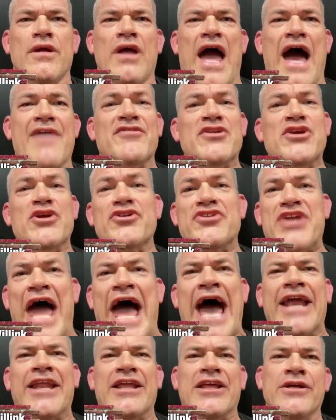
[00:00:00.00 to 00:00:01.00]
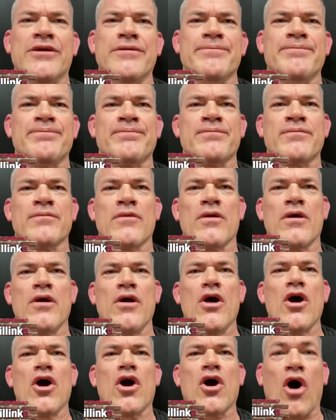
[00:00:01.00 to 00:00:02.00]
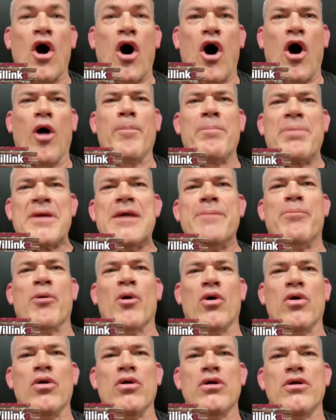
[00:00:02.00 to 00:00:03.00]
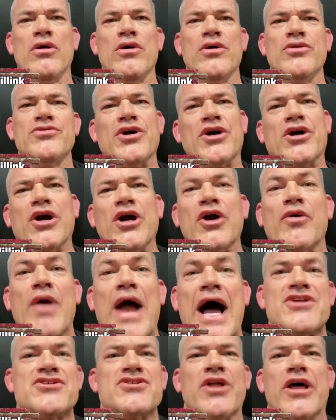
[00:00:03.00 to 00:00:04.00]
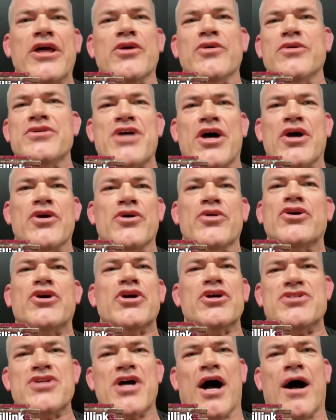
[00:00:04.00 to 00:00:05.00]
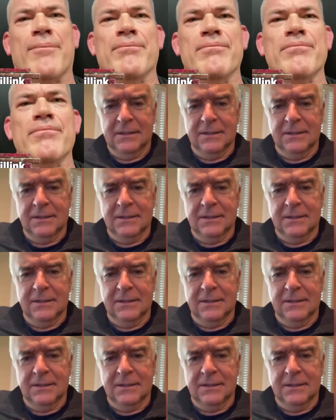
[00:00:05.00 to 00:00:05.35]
having your daddy call people to congratulate you and tell you good job.